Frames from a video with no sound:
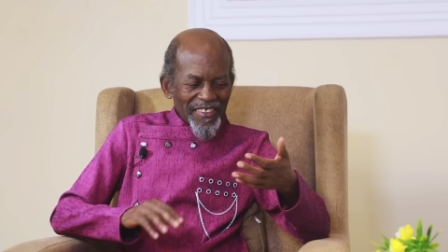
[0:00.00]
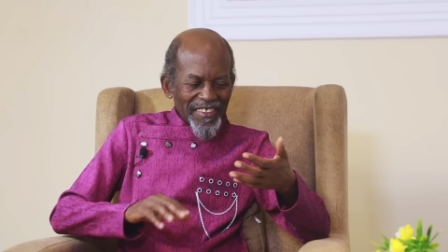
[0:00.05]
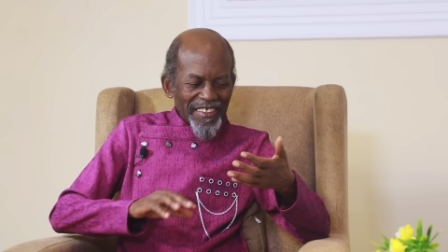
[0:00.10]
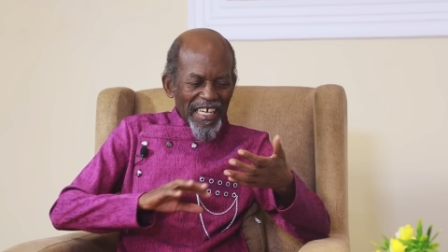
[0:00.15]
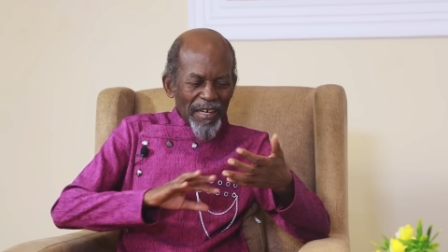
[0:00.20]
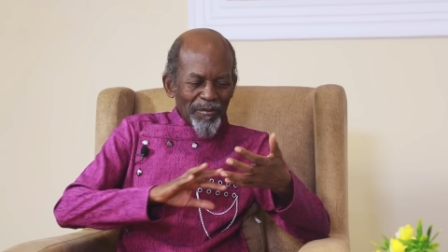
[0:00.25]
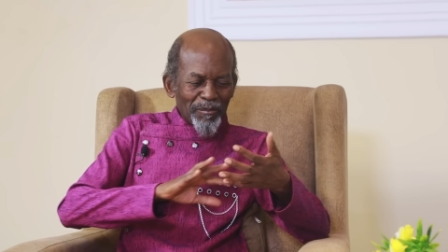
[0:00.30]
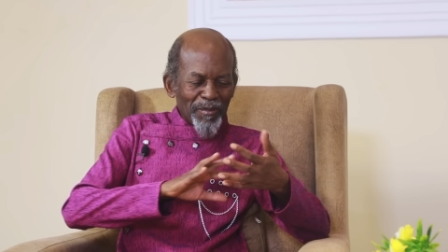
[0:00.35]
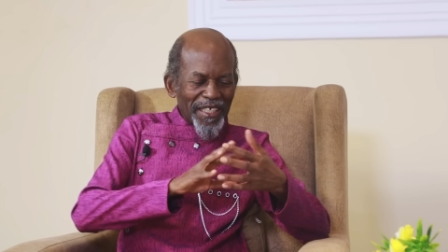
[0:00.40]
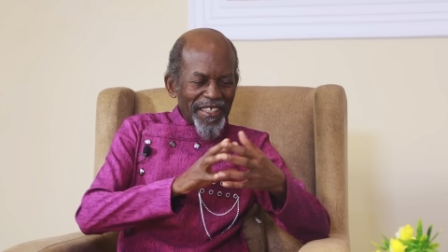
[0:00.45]

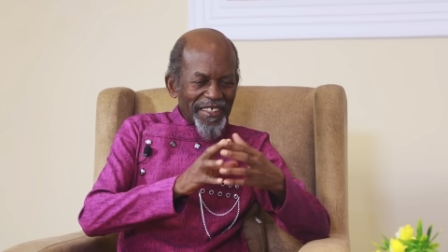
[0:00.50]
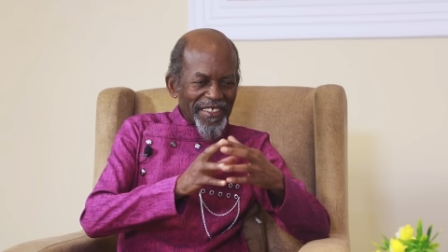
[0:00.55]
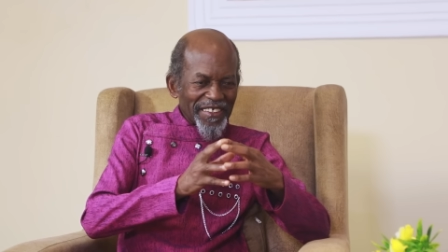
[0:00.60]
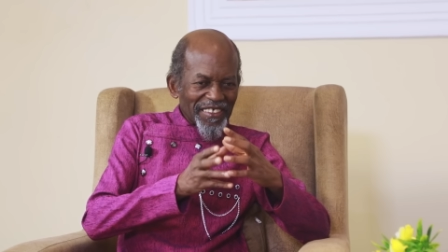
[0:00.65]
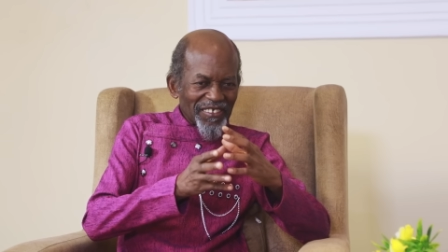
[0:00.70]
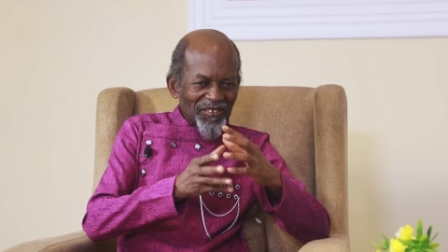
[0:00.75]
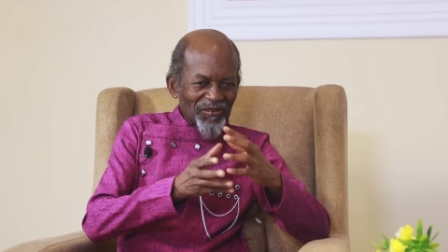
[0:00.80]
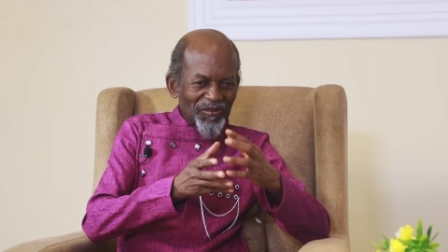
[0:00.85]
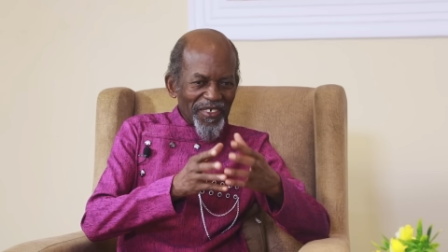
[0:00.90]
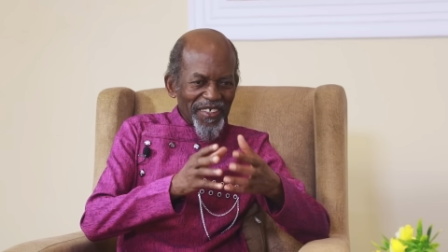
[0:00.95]

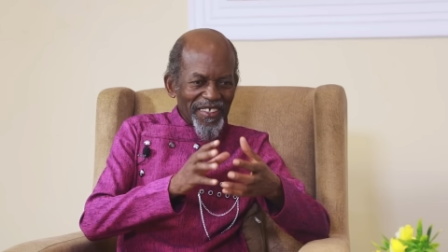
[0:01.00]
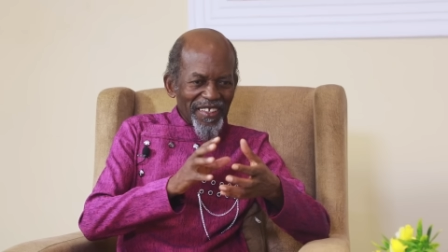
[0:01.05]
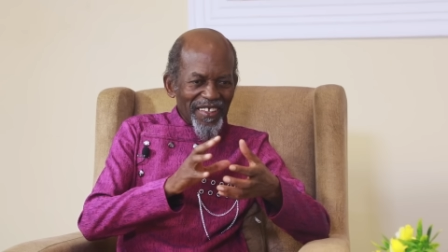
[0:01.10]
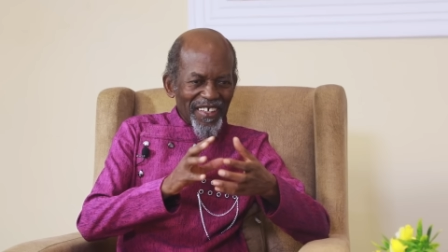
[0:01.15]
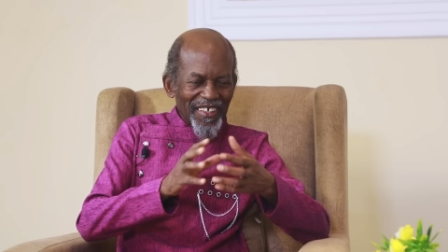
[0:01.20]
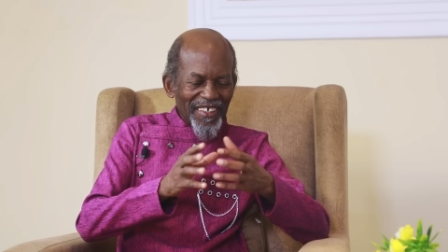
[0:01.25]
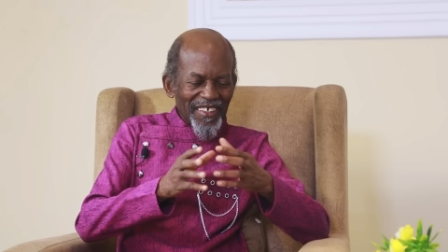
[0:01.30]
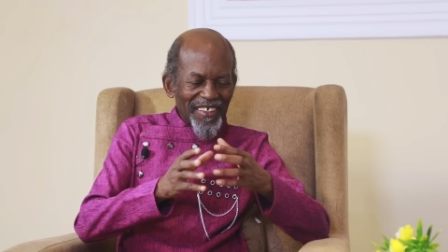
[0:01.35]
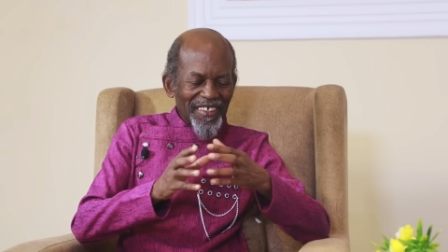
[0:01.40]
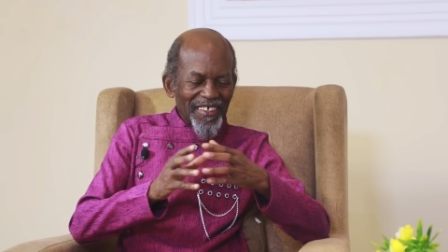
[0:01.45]
dabbling with
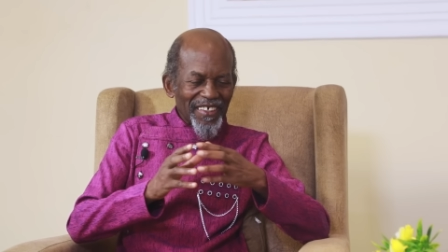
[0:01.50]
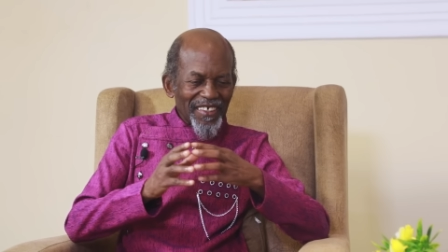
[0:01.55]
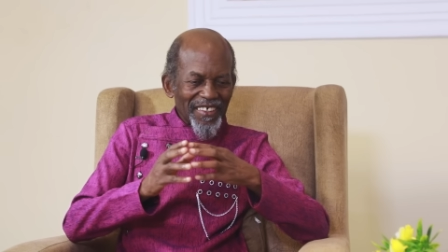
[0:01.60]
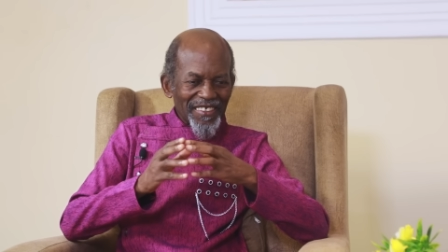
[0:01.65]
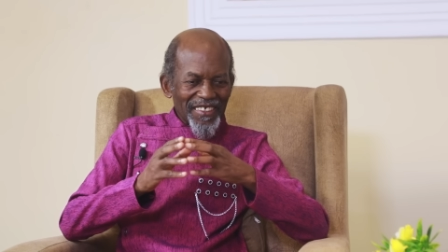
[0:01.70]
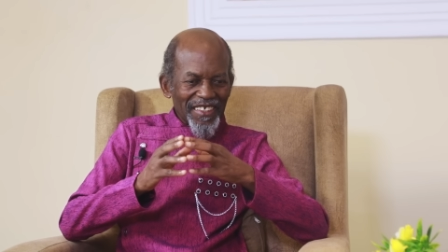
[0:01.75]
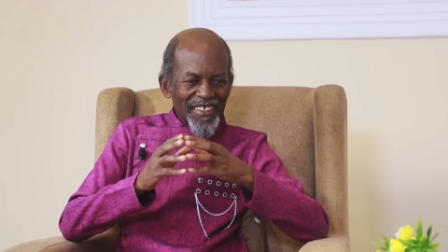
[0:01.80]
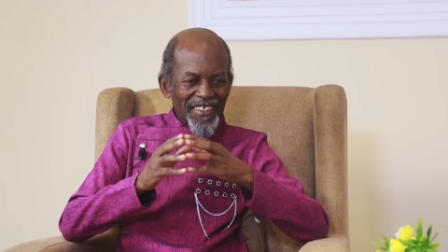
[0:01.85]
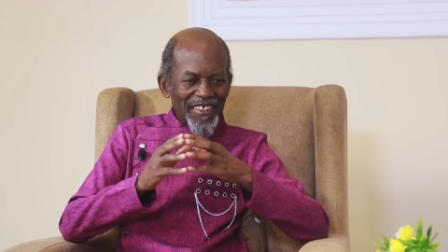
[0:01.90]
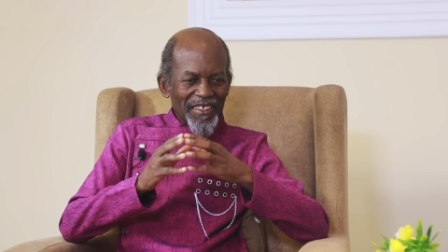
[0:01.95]

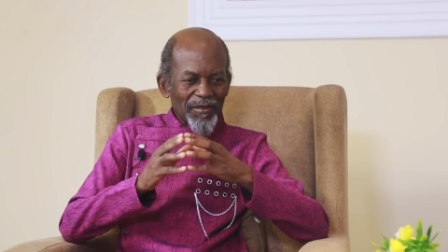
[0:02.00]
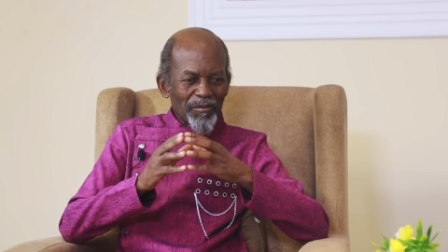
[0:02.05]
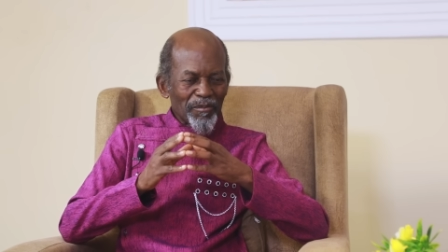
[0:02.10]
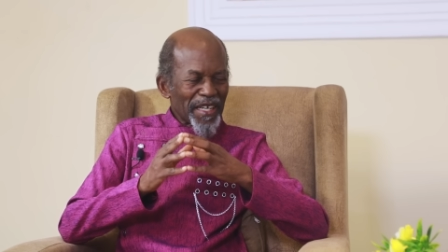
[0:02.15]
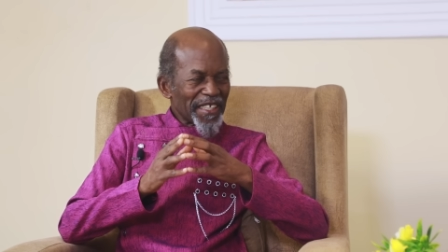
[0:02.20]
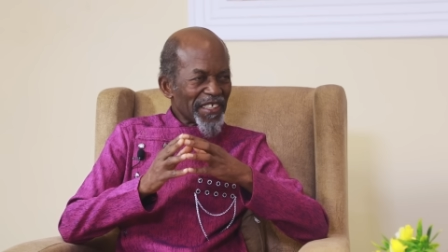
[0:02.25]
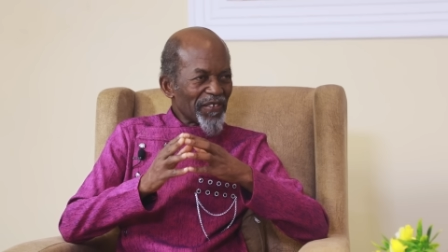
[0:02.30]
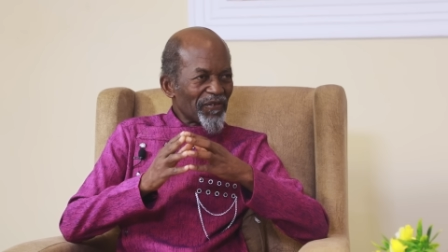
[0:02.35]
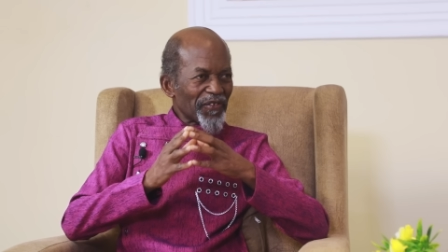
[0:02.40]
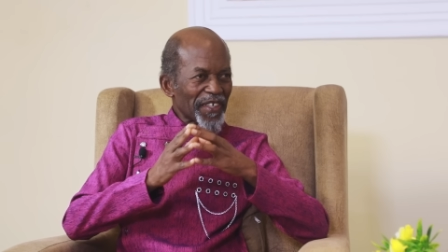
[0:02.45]
the
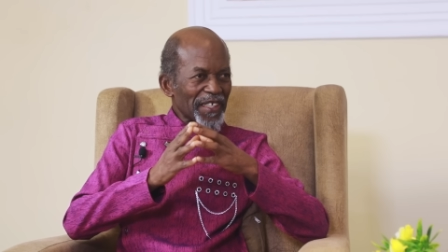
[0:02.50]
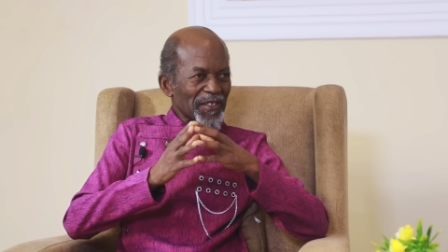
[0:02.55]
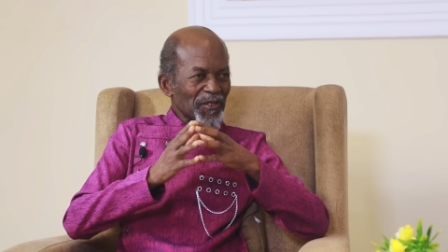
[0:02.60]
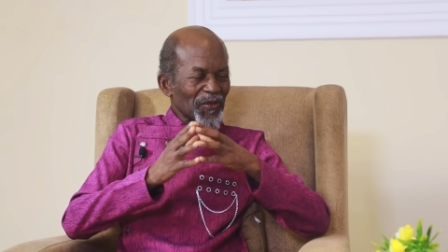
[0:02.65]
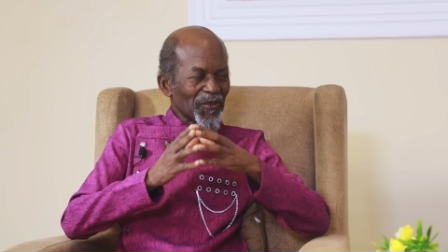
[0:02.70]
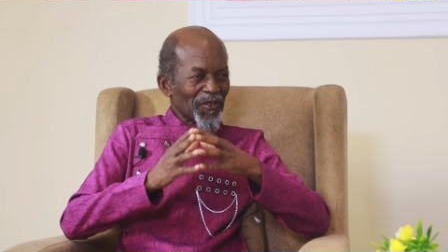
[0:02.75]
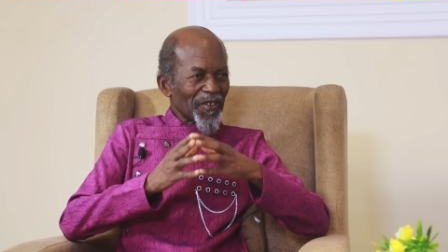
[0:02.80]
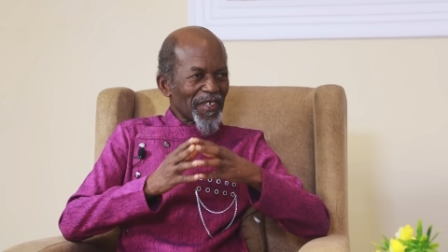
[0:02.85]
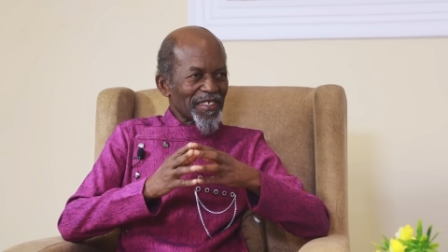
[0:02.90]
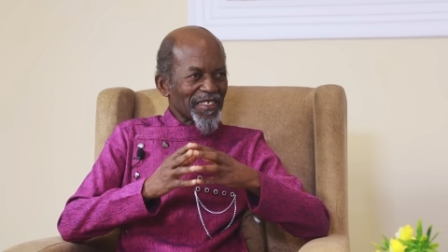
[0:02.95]

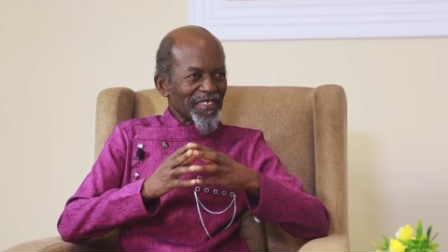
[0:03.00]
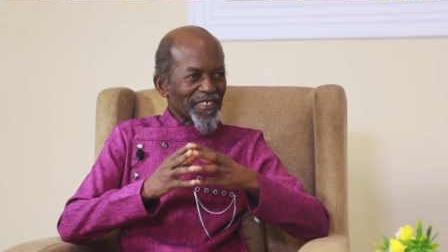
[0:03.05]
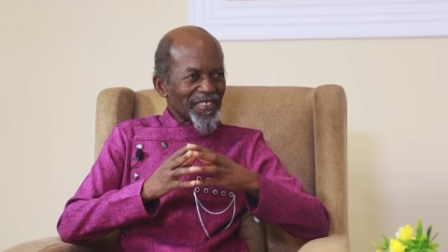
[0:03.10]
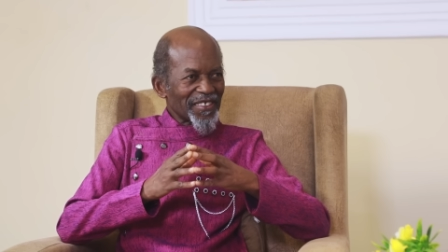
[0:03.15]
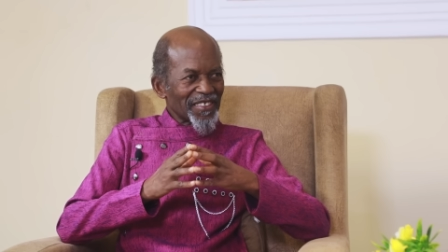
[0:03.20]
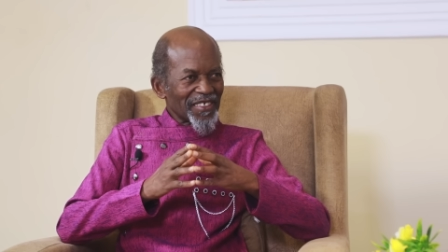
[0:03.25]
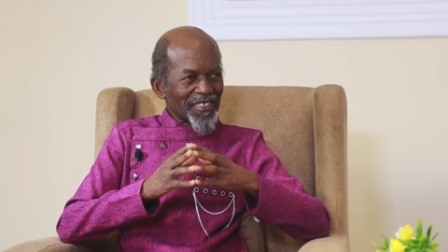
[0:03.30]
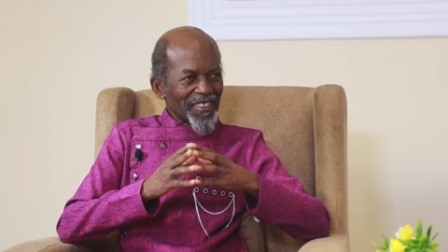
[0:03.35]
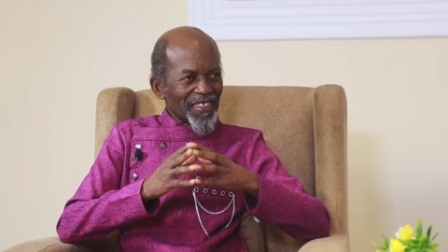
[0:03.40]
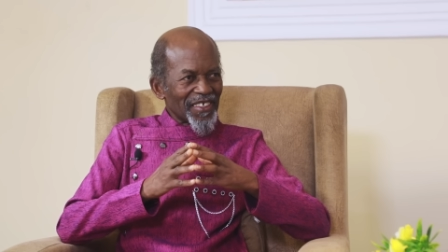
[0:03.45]
manifest
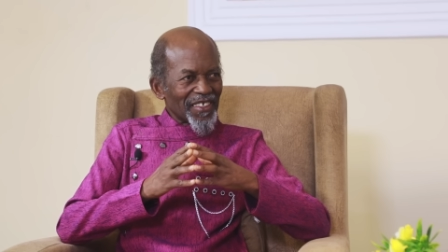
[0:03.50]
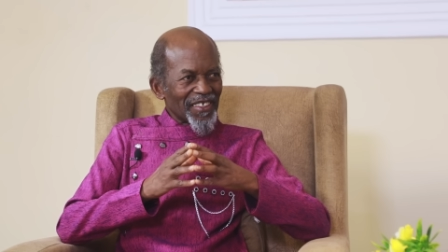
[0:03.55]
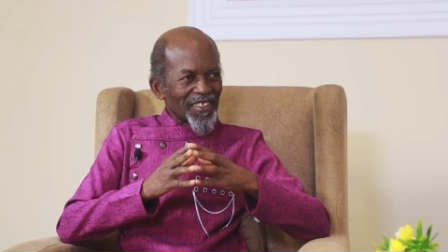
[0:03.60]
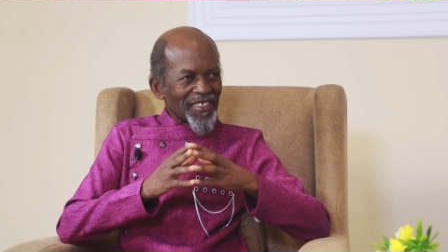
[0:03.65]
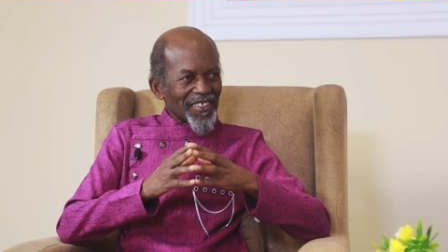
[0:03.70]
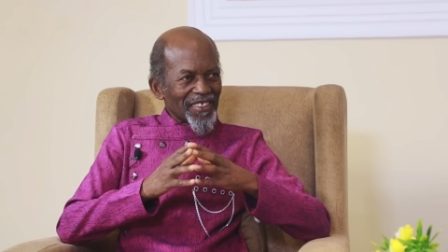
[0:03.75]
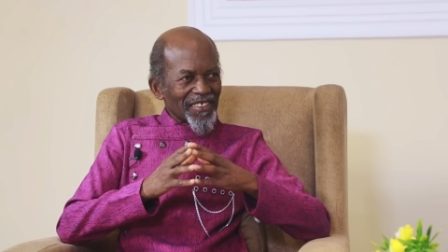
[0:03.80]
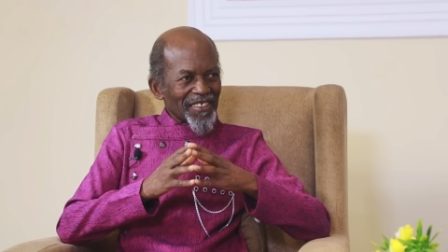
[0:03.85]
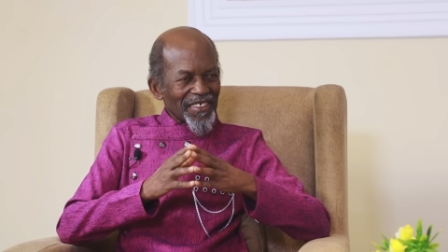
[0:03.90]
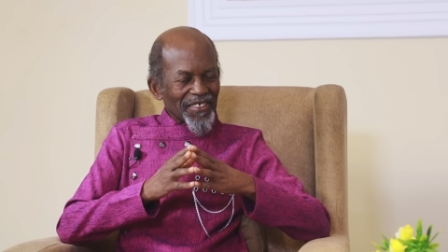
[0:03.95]
world
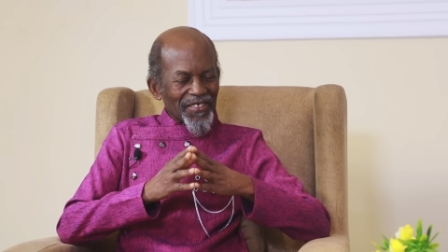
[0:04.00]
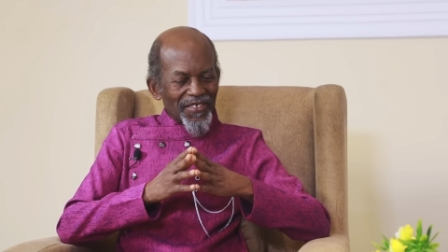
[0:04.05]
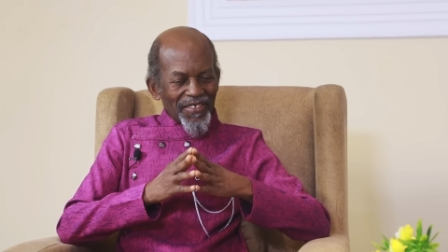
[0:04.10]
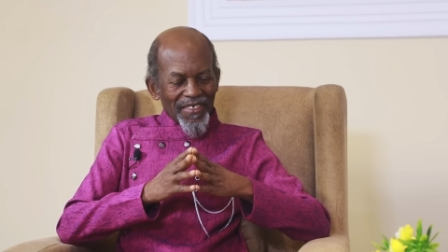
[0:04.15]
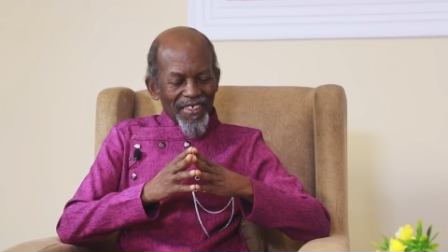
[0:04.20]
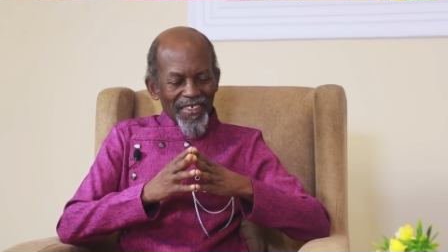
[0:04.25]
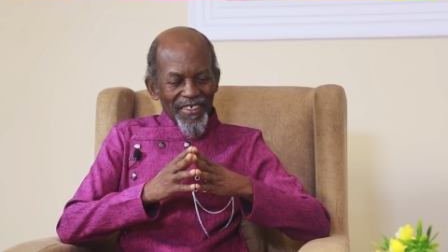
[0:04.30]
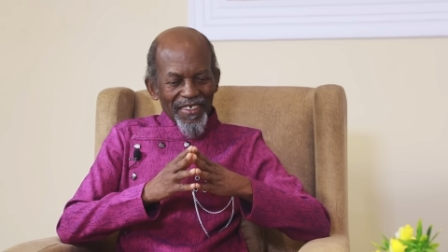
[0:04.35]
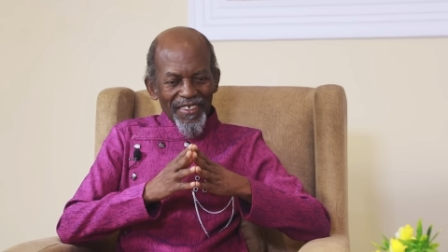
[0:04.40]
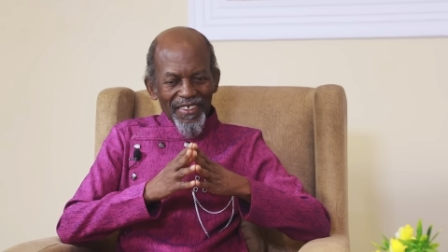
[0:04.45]
is